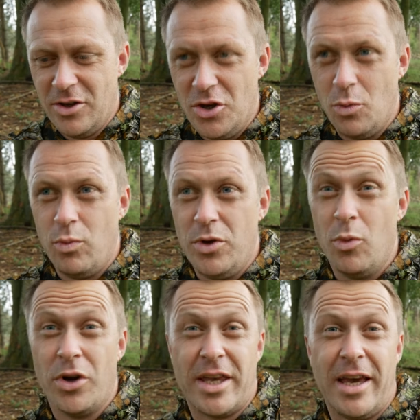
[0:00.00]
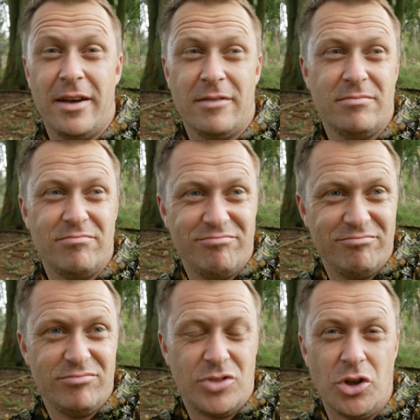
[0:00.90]
you want to get
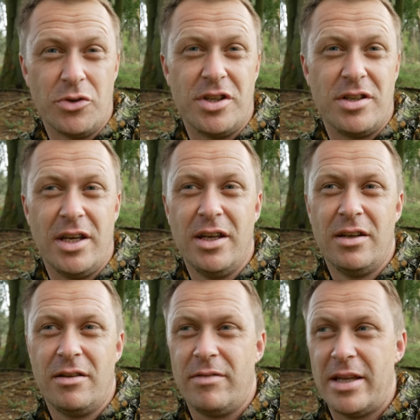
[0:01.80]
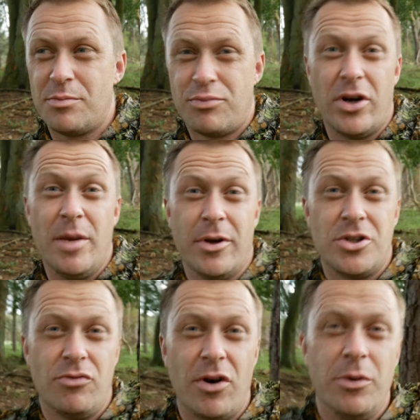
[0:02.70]
shots of deer. That's pretty
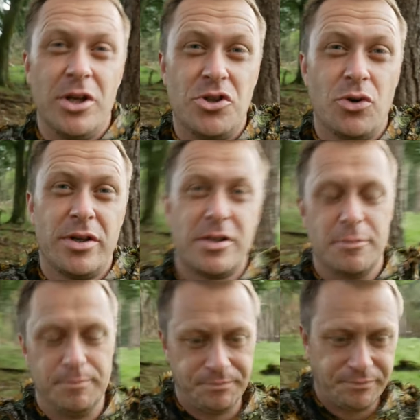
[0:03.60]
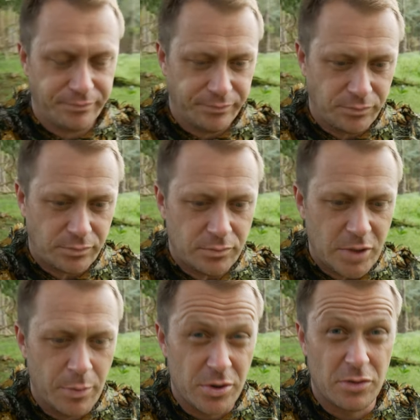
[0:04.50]
much your only choice.
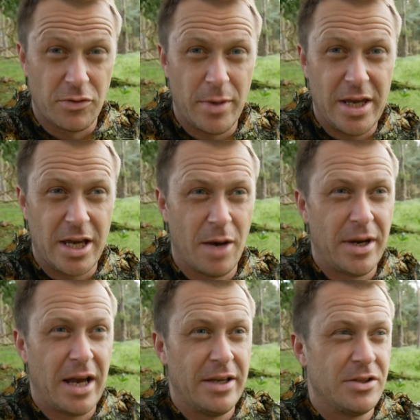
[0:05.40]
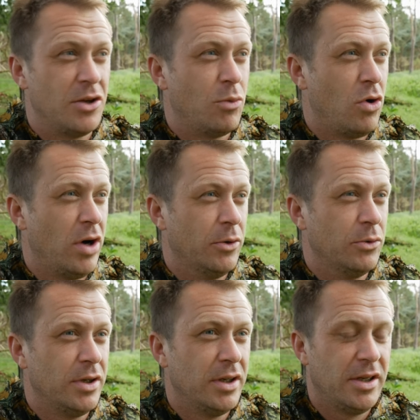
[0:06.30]
But just for me, coming out into the
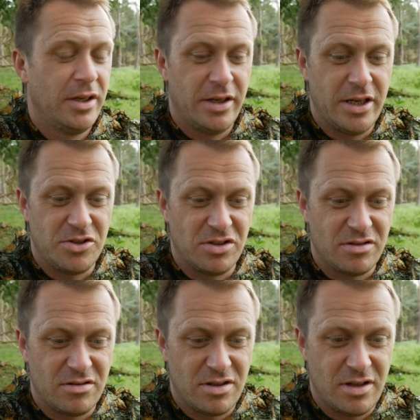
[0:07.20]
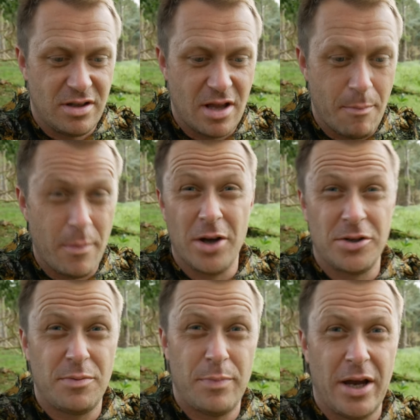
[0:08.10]
wild is just a
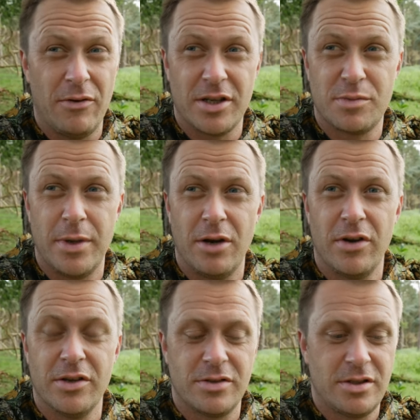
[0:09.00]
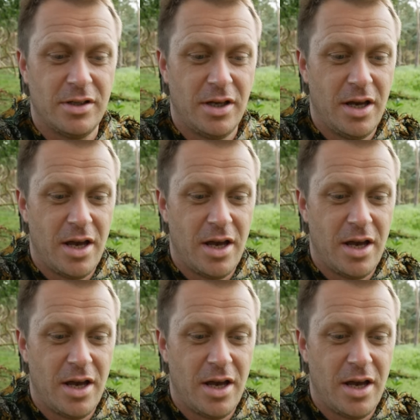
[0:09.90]
much better experience.